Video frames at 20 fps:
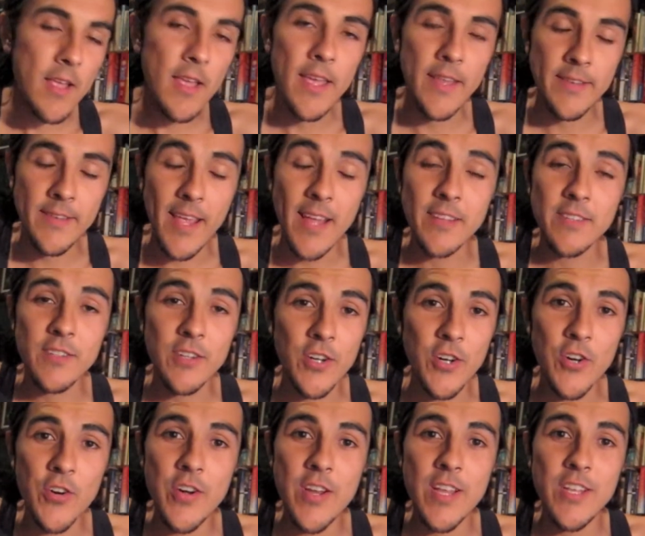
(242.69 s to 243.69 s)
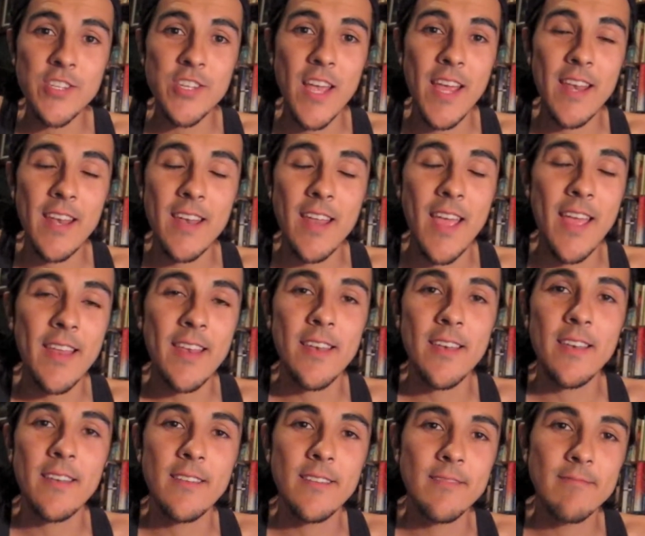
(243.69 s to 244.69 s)
It takes courage and and
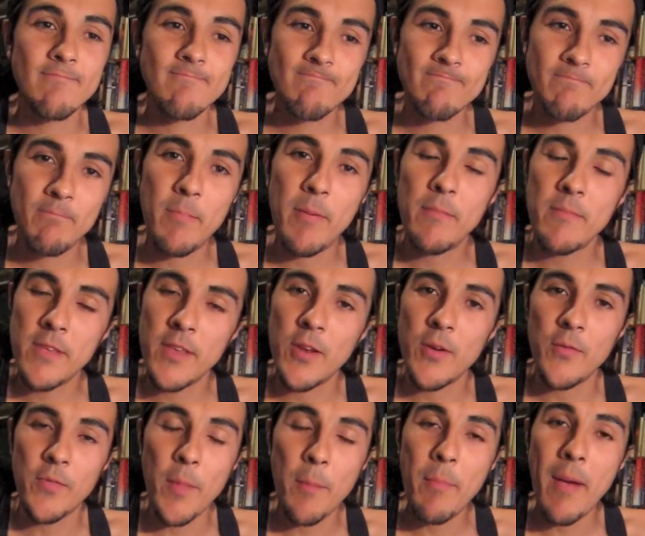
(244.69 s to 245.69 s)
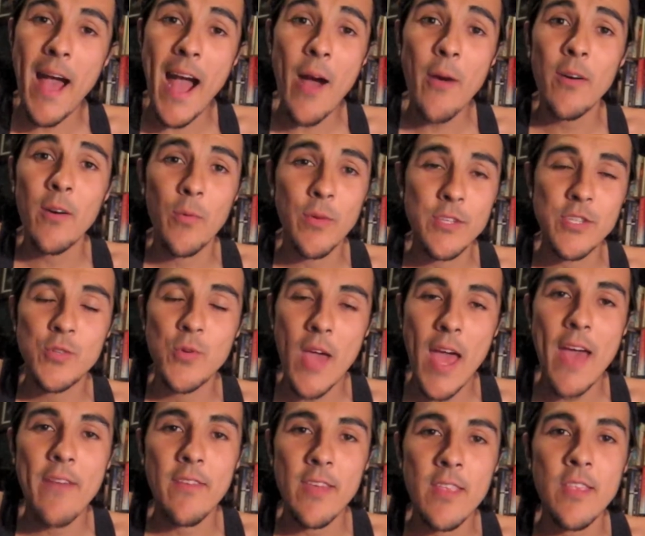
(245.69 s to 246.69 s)
you know the power which you
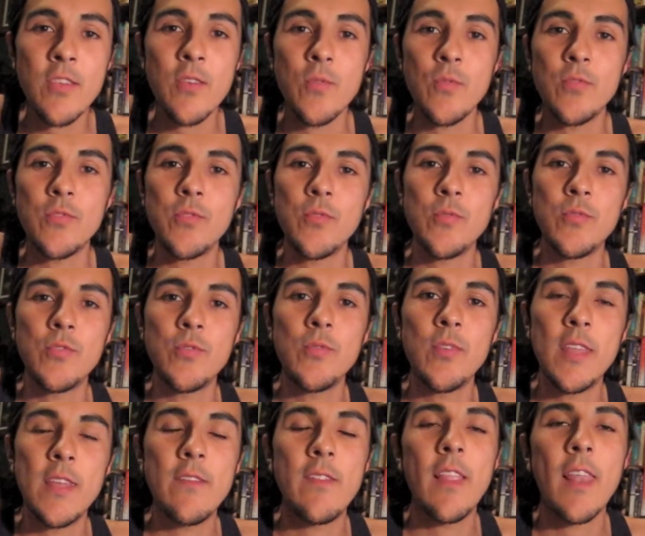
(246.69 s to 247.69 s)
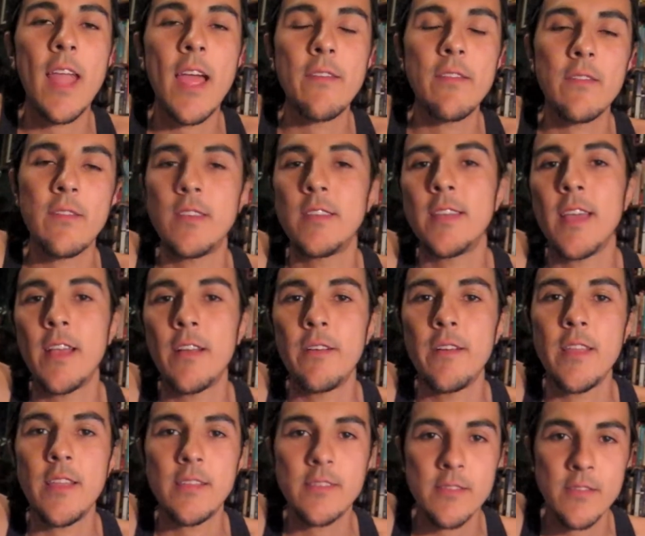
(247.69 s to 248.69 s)
have in you to to live the life of
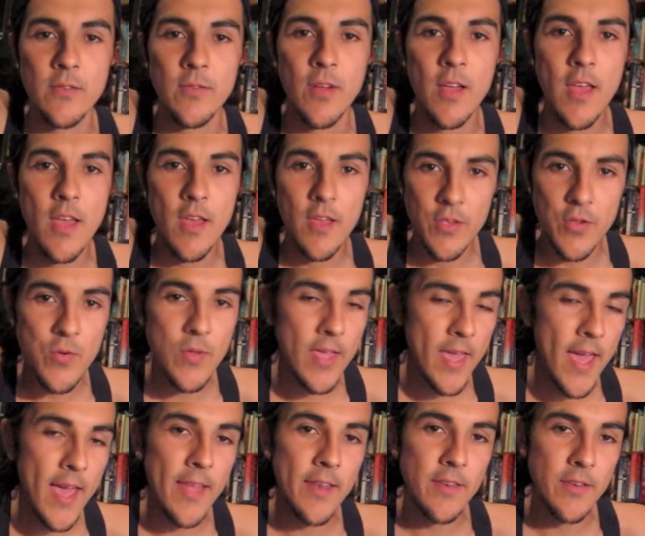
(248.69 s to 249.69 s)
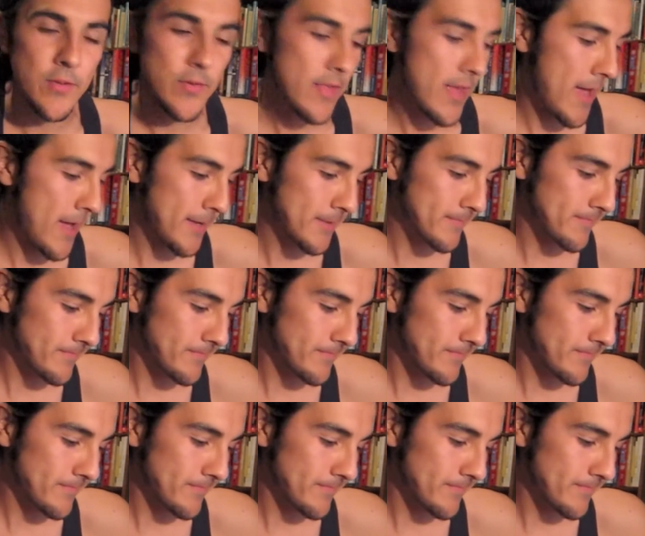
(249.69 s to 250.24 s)
integrity. So you can do that.